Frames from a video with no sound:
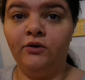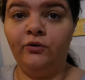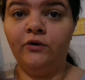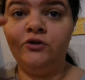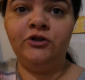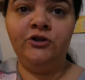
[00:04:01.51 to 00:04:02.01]

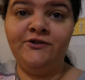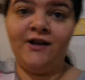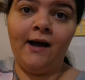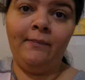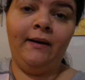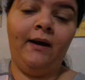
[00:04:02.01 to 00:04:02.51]
grocery
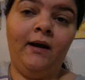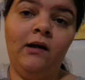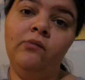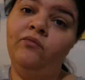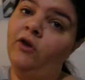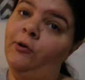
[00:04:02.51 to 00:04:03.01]
shopping
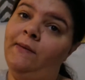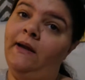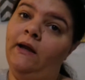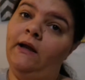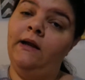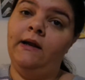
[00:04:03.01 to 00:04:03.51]
and
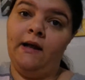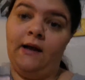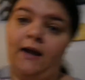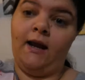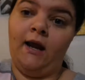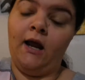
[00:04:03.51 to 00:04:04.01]
filming and
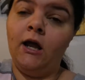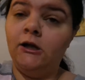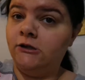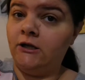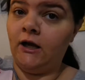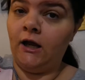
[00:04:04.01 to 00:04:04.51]
editing
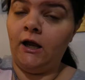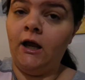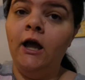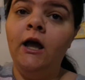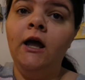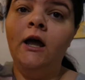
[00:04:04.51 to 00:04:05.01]
today.
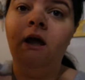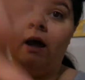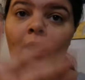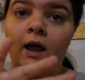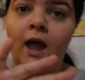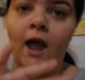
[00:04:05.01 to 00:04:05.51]

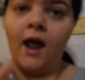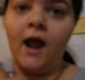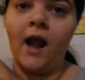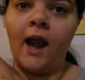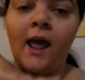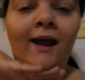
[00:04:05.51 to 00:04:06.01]

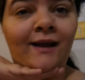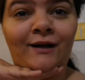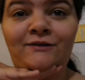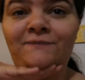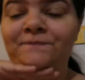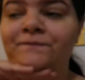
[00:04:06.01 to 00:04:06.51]
And,
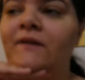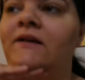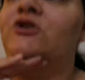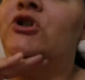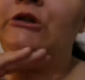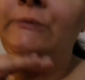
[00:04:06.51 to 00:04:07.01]
yeah,
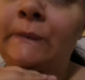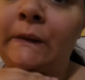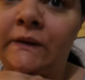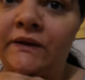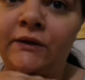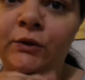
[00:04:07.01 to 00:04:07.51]

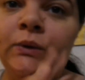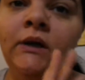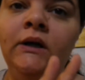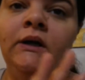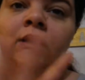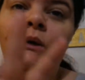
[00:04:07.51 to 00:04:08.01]
tomorrow.
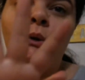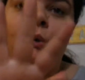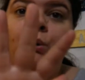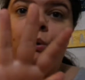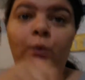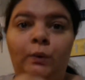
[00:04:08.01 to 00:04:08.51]

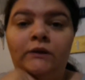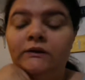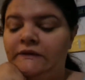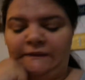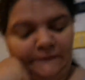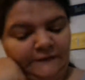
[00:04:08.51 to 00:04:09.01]
Whew,
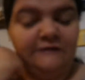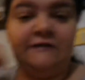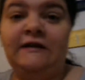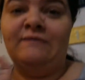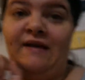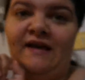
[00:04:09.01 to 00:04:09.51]
tomorrow's
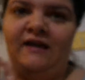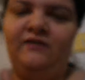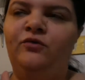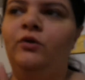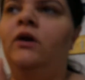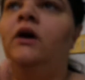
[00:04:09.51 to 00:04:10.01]
going to be a
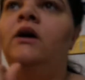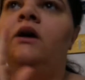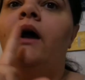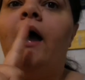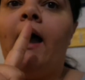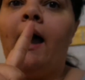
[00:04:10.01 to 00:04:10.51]
handful.
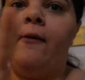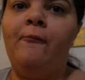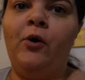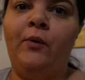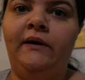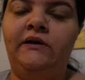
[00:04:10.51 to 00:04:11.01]

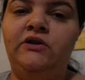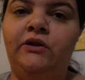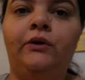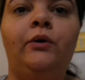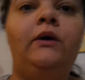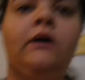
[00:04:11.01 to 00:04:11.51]
I'm going
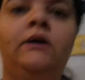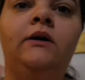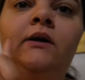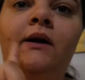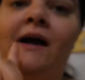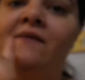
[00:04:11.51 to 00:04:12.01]
to,
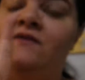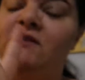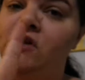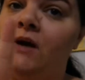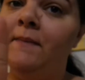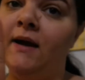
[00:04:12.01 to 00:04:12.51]
I have
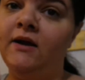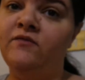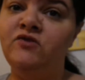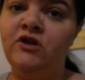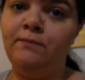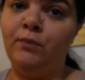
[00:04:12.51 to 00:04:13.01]
to drop my
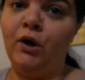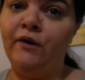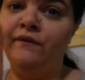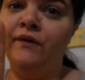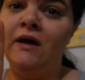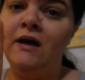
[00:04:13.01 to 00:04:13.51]
Jeep
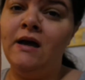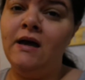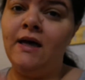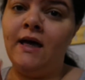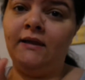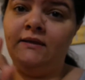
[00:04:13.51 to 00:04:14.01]
off
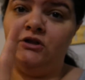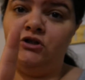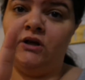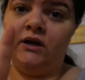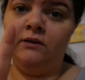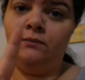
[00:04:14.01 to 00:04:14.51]
at the
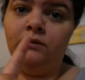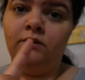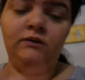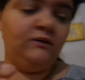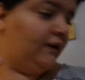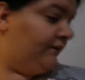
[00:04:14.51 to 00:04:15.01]
shop
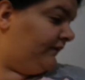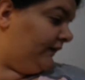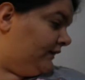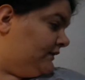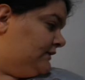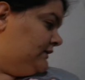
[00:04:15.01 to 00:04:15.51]
to get
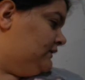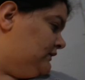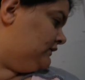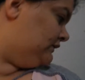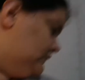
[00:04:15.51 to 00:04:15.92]
fixed.